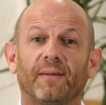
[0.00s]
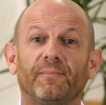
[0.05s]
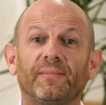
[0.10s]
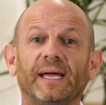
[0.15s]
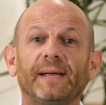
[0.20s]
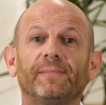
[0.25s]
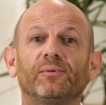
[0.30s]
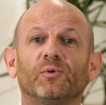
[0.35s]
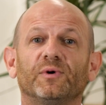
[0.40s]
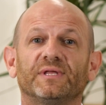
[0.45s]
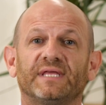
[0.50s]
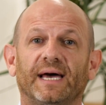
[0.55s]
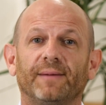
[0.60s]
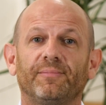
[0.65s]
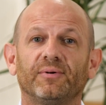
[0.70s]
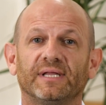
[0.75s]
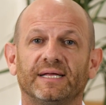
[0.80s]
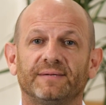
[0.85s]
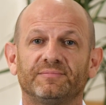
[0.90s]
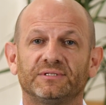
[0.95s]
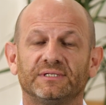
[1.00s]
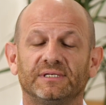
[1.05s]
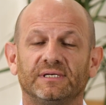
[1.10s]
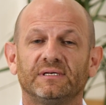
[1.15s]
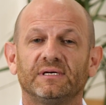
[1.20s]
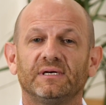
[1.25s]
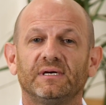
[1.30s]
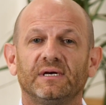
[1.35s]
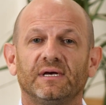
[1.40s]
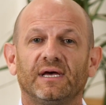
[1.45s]
people with
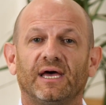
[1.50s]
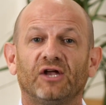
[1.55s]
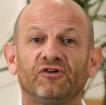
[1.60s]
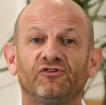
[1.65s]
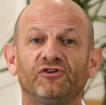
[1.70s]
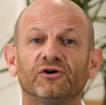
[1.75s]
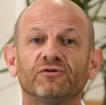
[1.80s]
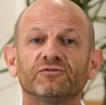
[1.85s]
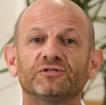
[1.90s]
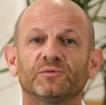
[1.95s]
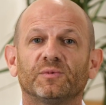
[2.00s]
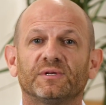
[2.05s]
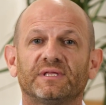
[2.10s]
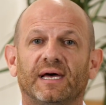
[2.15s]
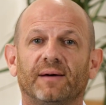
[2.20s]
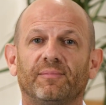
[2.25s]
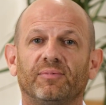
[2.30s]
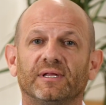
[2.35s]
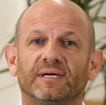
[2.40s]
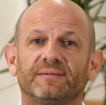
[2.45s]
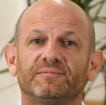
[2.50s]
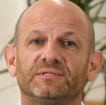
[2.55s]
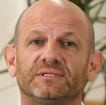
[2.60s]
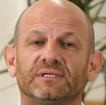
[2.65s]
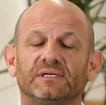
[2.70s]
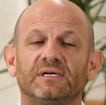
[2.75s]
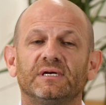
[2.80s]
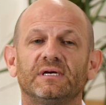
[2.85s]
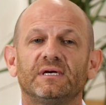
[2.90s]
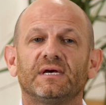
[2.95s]
epilepsy and children with
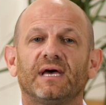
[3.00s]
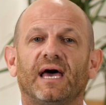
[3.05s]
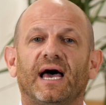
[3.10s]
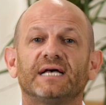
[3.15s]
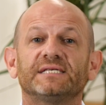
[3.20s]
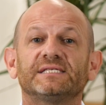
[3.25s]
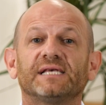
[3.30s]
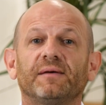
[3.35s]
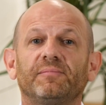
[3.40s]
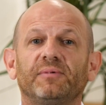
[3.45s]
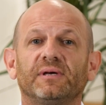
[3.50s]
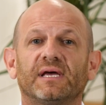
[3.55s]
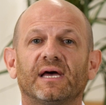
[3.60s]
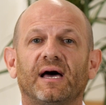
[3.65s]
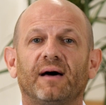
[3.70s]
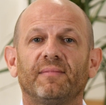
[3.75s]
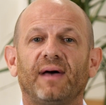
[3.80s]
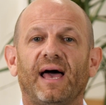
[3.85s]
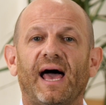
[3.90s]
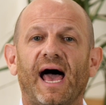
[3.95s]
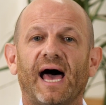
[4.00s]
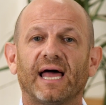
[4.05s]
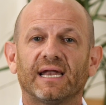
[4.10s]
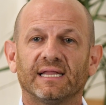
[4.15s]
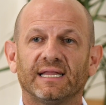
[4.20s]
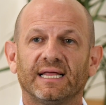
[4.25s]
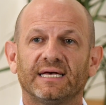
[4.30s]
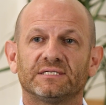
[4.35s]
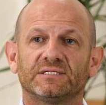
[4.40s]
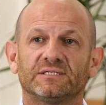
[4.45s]
epilepsy, as they become
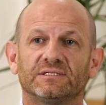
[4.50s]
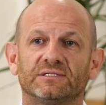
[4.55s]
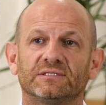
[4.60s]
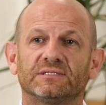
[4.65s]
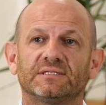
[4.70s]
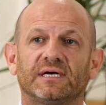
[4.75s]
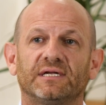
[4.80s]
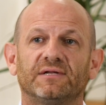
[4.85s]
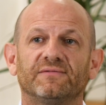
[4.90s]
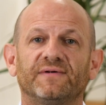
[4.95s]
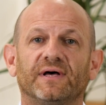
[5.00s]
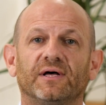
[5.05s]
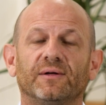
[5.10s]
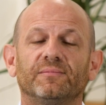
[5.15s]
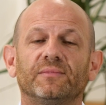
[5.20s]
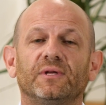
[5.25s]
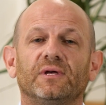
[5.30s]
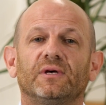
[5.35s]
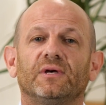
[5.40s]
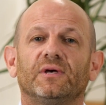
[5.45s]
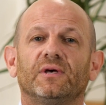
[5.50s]
adolescents, they develop